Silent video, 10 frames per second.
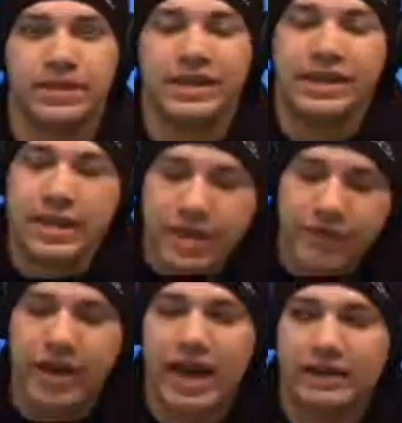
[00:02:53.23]
The
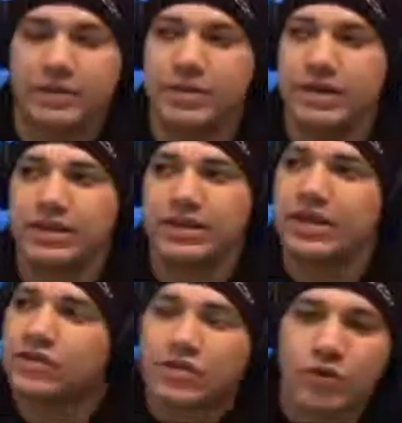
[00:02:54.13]
Give Act. It, may, it
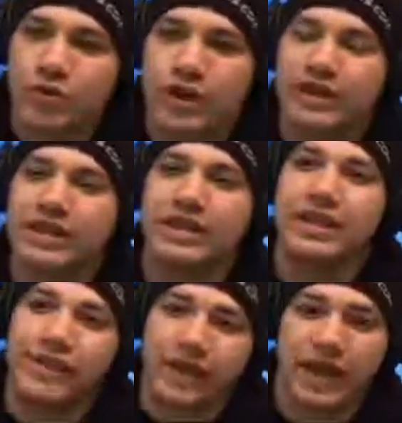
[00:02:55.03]
sounds so great. The
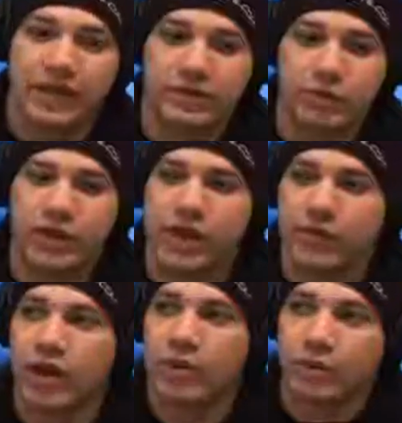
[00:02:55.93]
Give Act. We're going to have
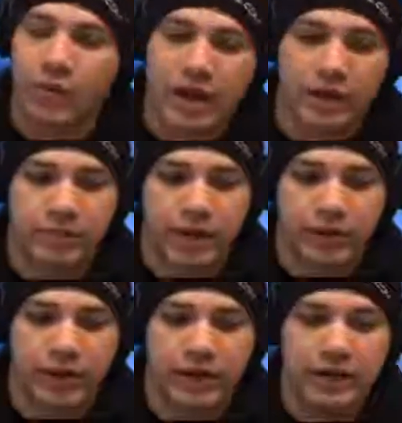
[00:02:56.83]
Robert Wanick, by the
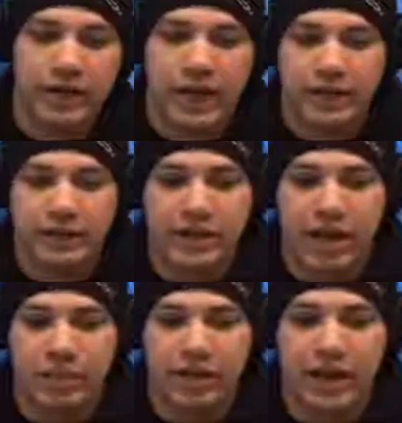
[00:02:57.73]
way, at the
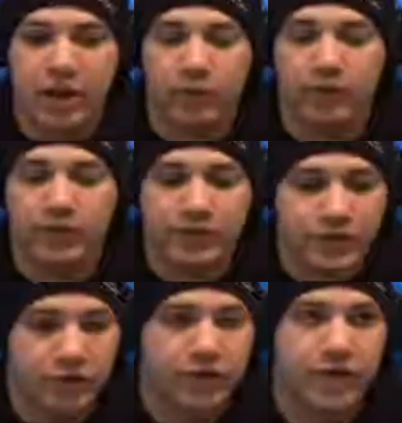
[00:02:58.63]
top of the hour. We're going to
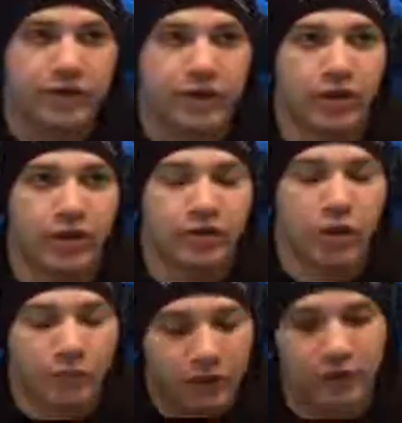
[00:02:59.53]
continue to take your calls.
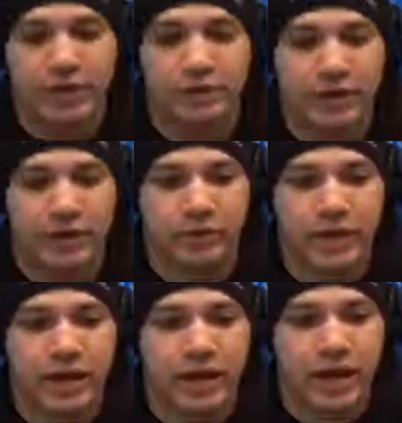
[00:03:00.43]
Hopefully, you'll be able to hear
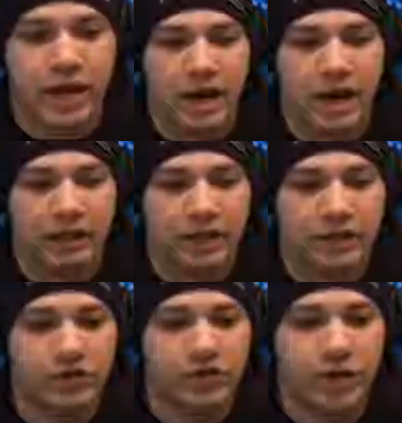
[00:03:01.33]
me. Uh,
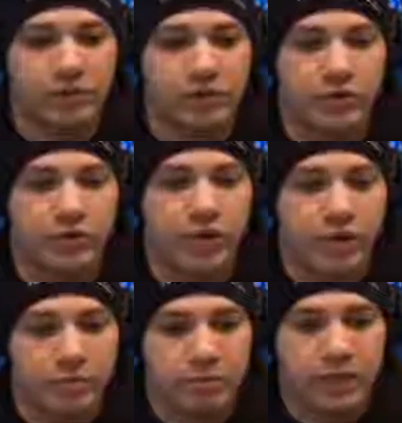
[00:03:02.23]
let's jump to
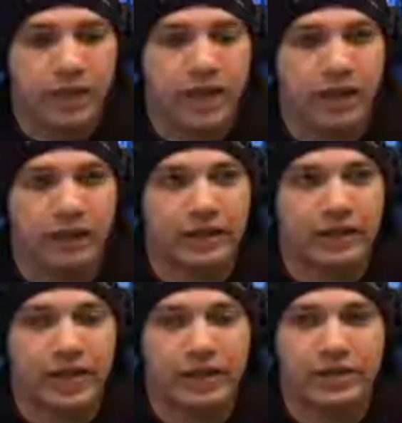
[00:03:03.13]
BL in
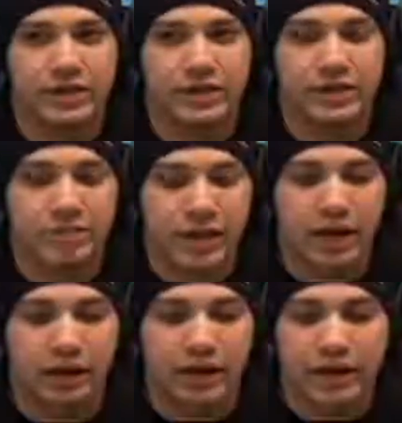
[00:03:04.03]
Texas. BL,
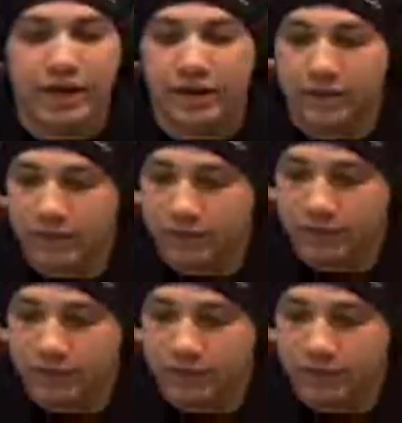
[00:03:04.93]
are you there?